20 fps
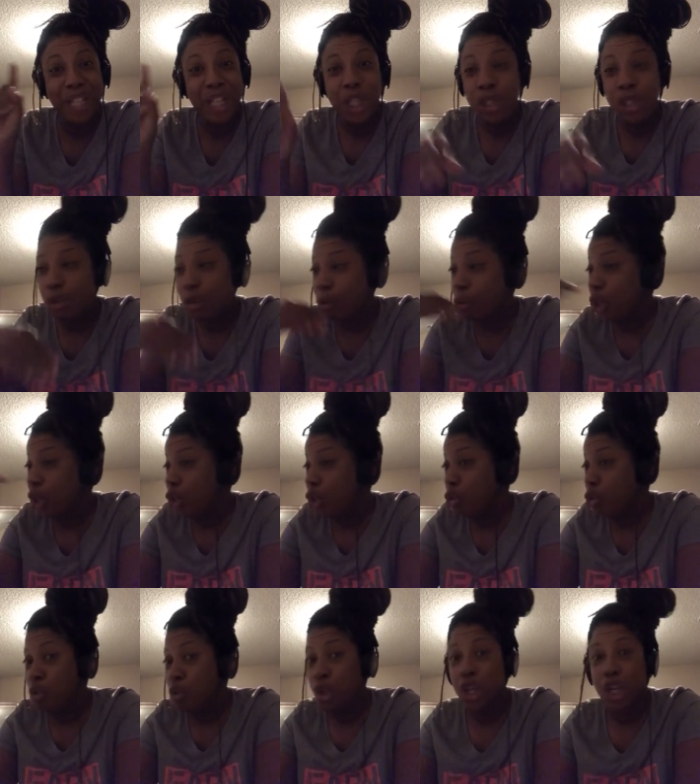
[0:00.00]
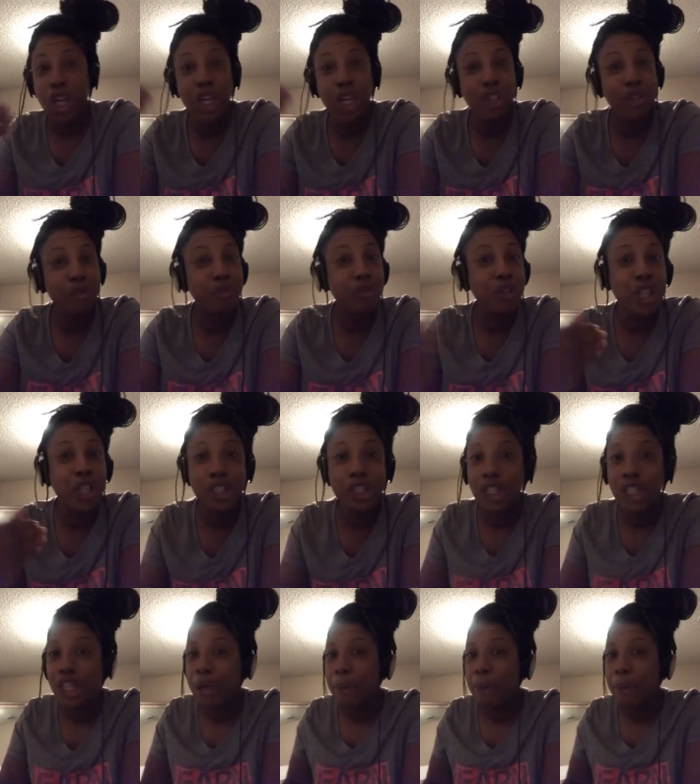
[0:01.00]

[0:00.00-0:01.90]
So you can cuss, fuss,